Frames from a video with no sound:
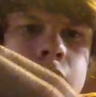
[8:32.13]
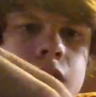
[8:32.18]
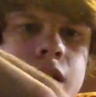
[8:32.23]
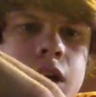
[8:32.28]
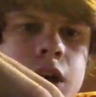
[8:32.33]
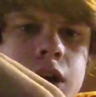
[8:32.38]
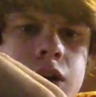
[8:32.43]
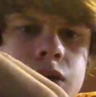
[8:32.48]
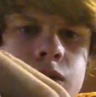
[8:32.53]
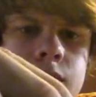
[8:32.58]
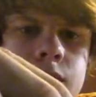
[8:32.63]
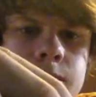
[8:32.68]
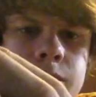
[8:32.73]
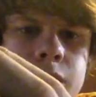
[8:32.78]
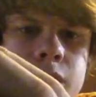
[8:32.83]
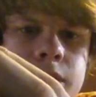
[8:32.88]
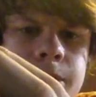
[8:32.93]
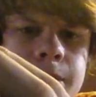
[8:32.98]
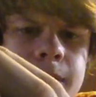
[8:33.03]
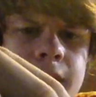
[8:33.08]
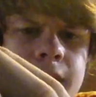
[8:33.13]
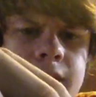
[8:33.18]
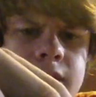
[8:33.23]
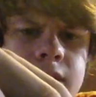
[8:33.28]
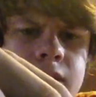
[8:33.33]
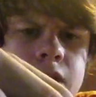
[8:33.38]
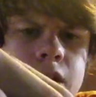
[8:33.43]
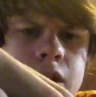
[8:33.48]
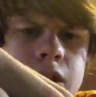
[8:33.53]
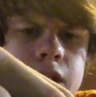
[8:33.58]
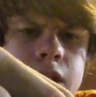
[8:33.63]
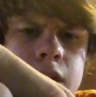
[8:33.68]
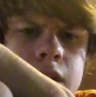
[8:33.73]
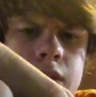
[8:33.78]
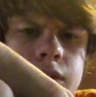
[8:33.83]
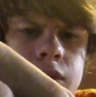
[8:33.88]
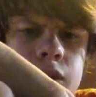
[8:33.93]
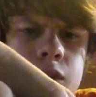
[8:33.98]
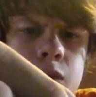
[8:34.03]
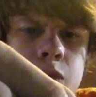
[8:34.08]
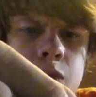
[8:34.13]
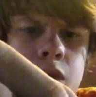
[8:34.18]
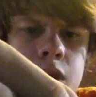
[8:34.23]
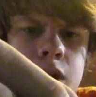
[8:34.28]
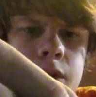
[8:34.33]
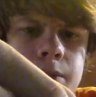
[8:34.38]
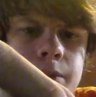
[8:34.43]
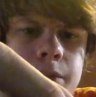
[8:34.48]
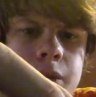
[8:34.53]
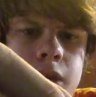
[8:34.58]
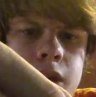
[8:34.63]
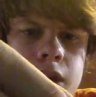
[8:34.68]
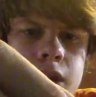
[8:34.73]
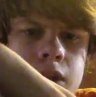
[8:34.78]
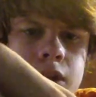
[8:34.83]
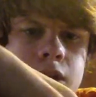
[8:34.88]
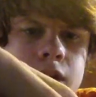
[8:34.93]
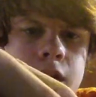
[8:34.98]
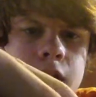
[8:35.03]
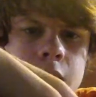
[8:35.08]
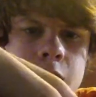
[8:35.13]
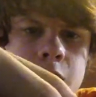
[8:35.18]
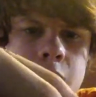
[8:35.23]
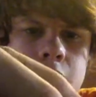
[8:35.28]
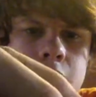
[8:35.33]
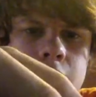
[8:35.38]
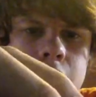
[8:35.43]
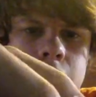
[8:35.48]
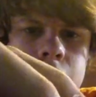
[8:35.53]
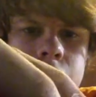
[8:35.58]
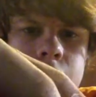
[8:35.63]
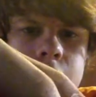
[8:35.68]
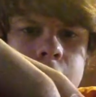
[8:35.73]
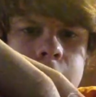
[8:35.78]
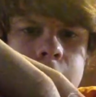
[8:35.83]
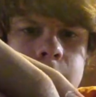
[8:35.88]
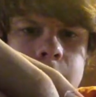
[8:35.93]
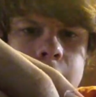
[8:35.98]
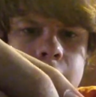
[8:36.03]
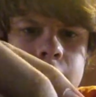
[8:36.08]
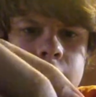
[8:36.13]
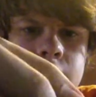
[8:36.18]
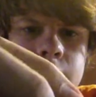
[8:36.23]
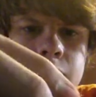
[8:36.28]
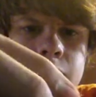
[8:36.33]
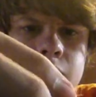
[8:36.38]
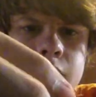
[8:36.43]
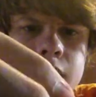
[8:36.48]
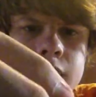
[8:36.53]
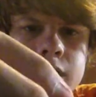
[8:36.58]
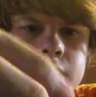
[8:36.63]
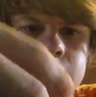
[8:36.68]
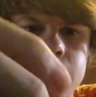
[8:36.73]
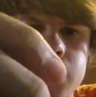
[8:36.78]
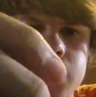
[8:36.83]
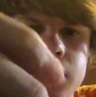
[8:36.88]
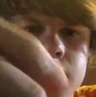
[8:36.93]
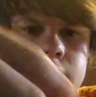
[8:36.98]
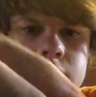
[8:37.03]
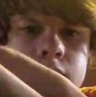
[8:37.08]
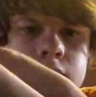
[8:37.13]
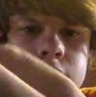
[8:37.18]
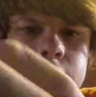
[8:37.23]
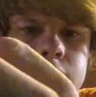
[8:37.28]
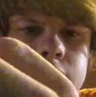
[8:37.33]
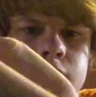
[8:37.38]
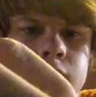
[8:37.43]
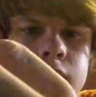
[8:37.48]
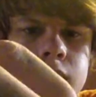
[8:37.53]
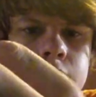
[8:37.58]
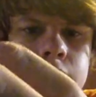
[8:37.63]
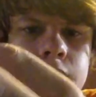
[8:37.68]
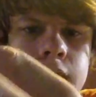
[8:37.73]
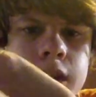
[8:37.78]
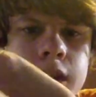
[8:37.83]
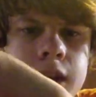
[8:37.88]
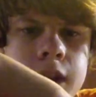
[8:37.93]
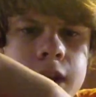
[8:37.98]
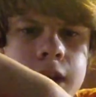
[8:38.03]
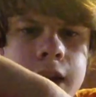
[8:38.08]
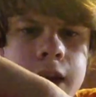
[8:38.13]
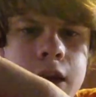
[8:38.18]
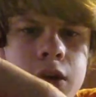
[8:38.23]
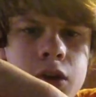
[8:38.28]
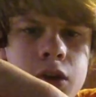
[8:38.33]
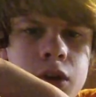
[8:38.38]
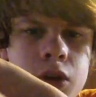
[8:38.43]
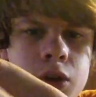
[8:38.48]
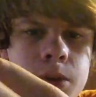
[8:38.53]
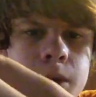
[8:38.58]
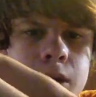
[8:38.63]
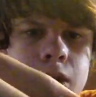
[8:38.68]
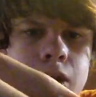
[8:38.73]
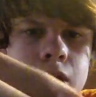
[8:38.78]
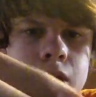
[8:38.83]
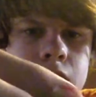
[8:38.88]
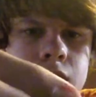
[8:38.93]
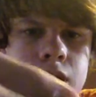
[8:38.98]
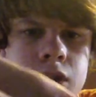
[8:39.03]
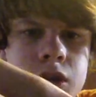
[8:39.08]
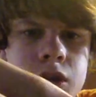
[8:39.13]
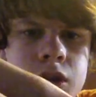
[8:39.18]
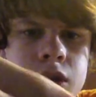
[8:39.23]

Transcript: You can put the plastic on there if you want, but I wouldn't. Just kind of makes the process of getting it out a little bit harder.